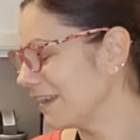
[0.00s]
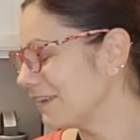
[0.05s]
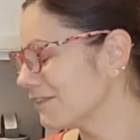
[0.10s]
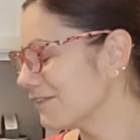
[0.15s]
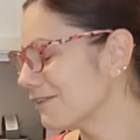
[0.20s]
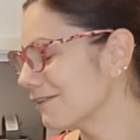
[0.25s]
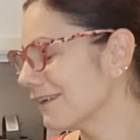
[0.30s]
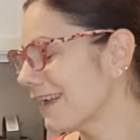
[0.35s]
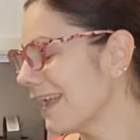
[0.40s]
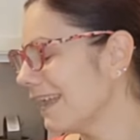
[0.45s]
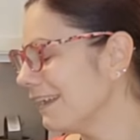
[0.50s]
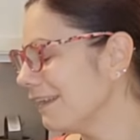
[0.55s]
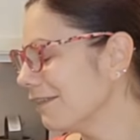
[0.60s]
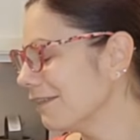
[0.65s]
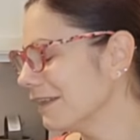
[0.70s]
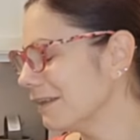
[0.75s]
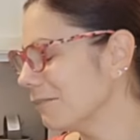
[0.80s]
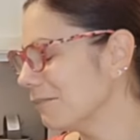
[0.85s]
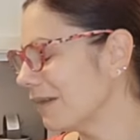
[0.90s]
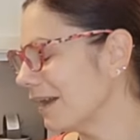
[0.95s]
Is there
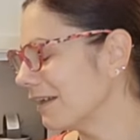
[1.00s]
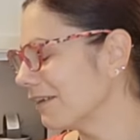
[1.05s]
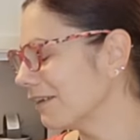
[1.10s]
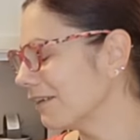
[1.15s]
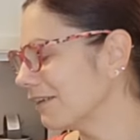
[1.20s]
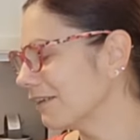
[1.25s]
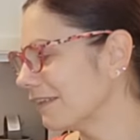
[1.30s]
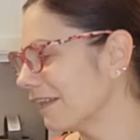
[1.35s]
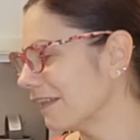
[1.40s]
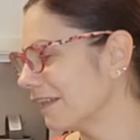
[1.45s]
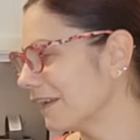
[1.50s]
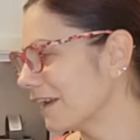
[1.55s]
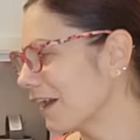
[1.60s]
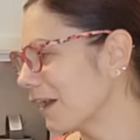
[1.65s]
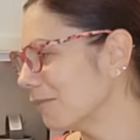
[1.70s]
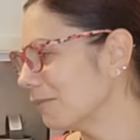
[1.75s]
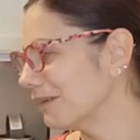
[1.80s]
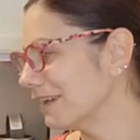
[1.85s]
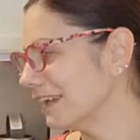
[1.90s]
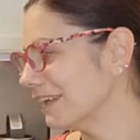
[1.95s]
anything better than the
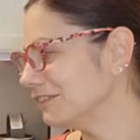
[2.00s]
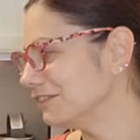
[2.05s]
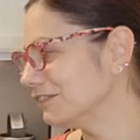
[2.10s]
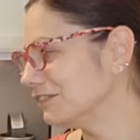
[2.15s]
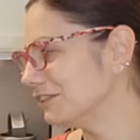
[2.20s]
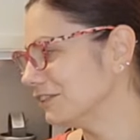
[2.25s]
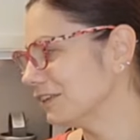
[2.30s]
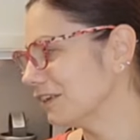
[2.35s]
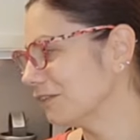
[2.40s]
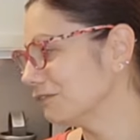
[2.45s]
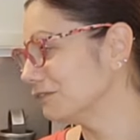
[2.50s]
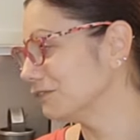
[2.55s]
combination of